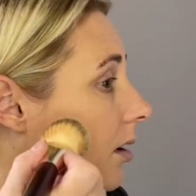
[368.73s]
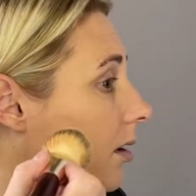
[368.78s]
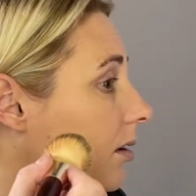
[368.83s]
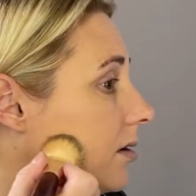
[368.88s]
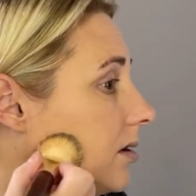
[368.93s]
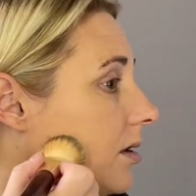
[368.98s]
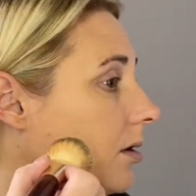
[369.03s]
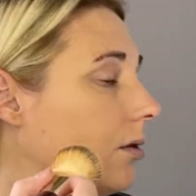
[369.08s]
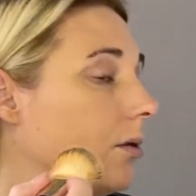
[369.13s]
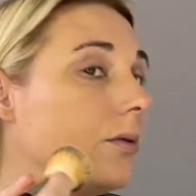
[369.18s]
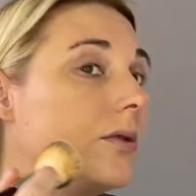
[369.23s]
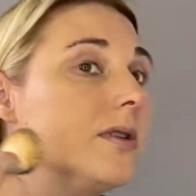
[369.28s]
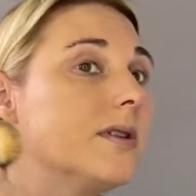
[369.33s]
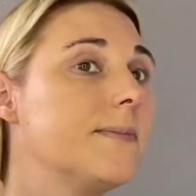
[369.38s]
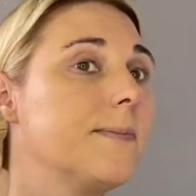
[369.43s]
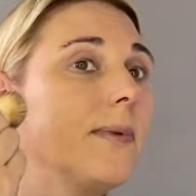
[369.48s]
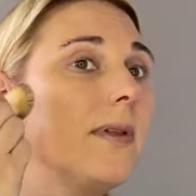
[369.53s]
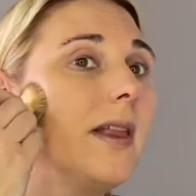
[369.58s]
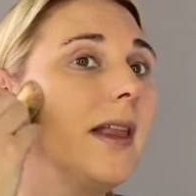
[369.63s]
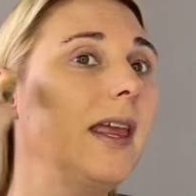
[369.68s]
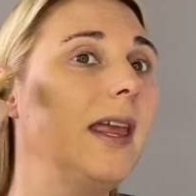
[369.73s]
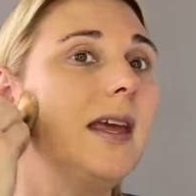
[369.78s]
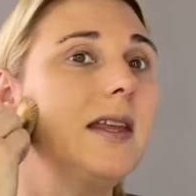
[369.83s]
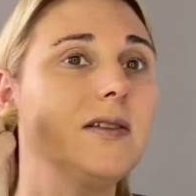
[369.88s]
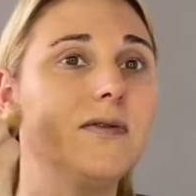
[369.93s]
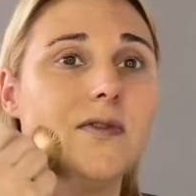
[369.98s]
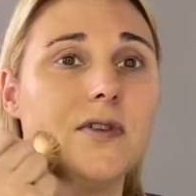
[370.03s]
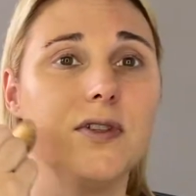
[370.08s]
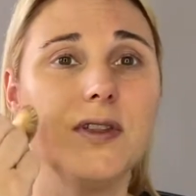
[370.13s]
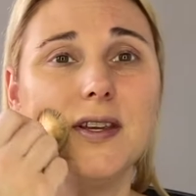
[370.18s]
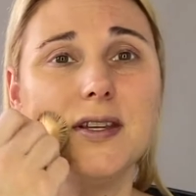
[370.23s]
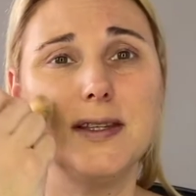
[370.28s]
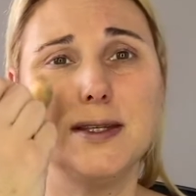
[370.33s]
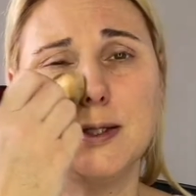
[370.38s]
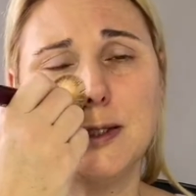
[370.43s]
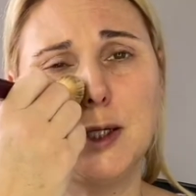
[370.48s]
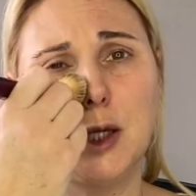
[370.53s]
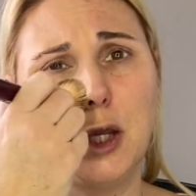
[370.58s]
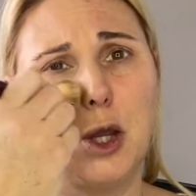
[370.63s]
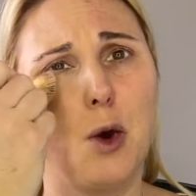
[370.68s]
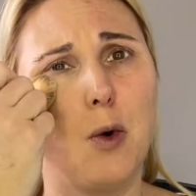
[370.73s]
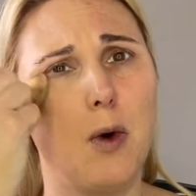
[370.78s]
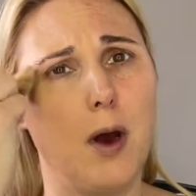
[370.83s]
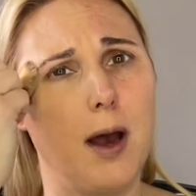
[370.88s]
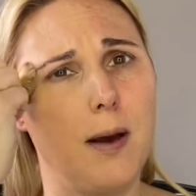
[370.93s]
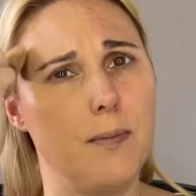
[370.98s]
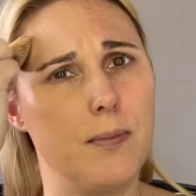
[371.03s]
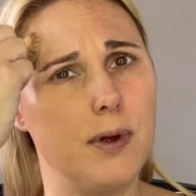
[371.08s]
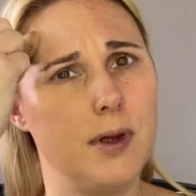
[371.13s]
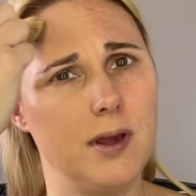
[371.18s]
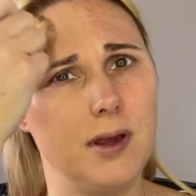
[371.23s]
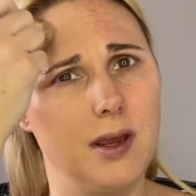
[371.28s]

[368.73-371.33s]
So it was planned for this to go up